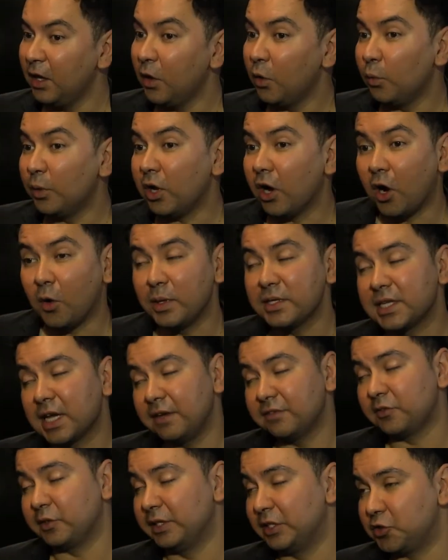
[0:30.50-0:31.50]
We always
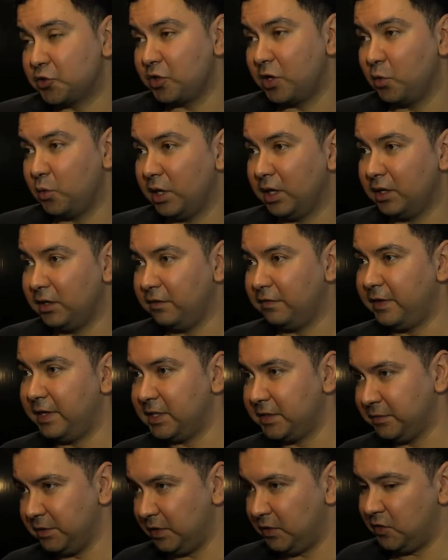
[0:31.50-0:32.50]
have really strong work in the
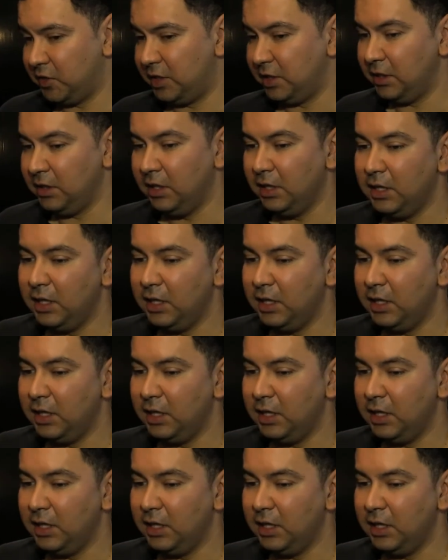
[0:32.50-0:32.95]
festival this year.